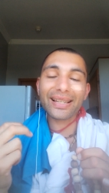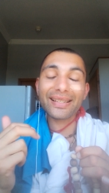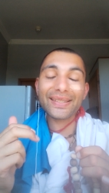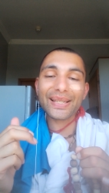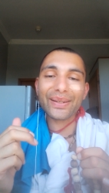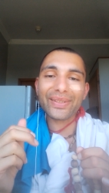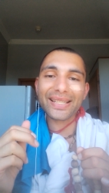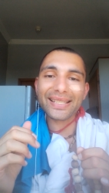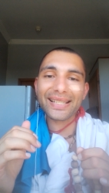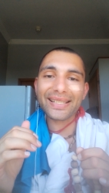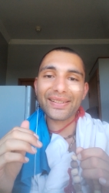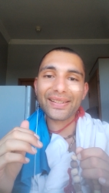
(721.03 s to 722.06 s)
So I'm to say
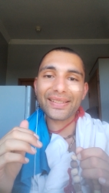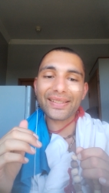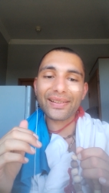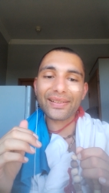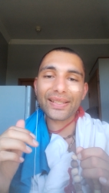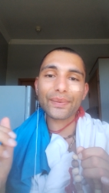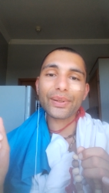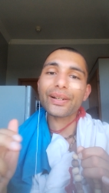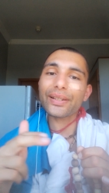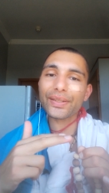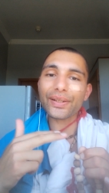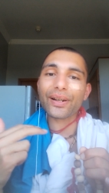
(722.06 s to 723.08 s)
to ourselves, where
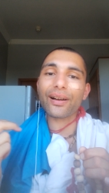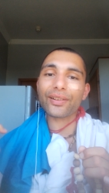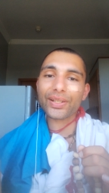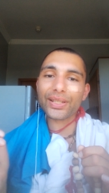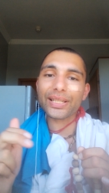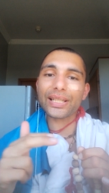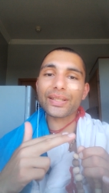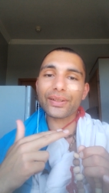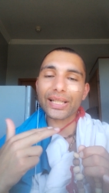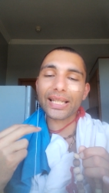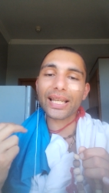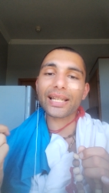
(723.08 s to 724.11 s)
is your consciousness
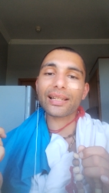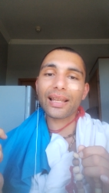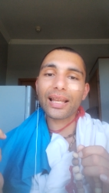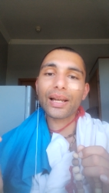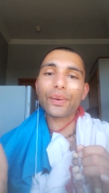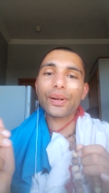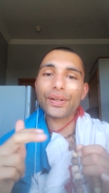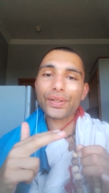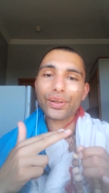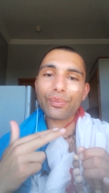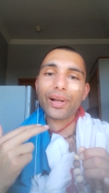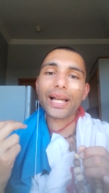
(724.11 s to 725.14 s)
really at? Where is your
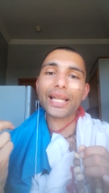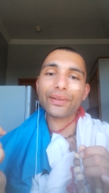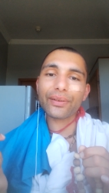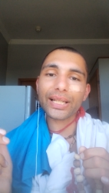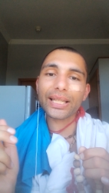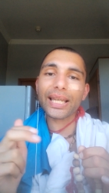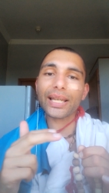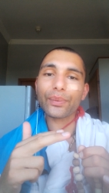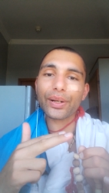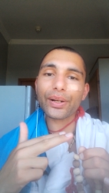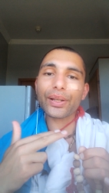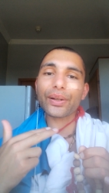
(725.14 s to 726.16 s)
mind really at?
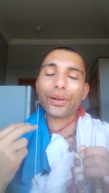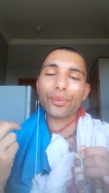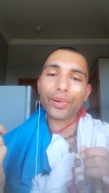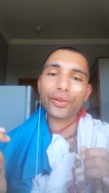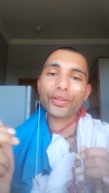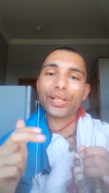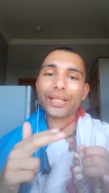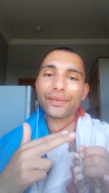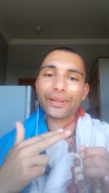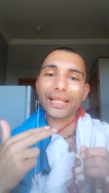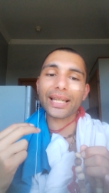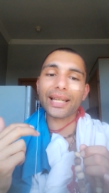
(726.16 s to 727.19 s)
Where are your emotions
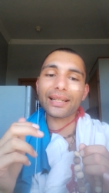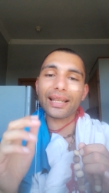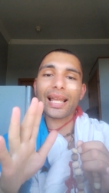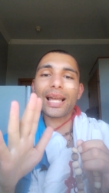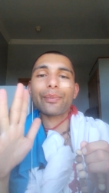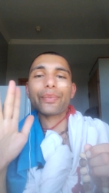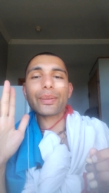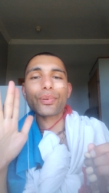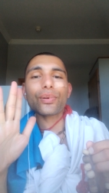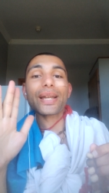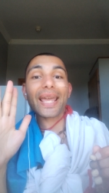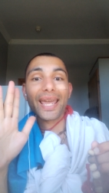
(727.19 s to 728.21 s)
really at?
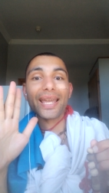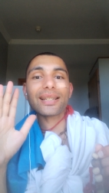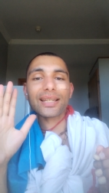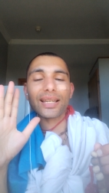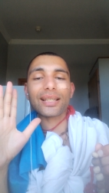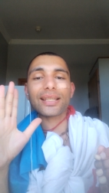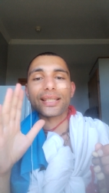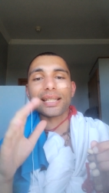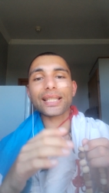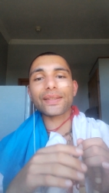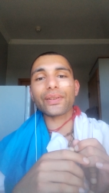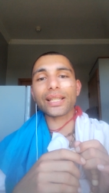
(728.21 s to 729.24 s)
People can get a
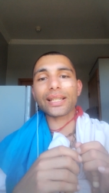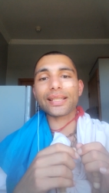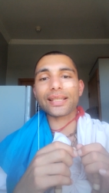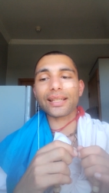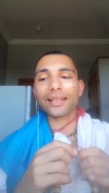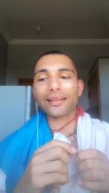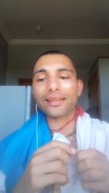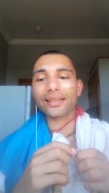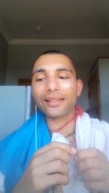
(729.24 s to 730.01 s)
sense for these things.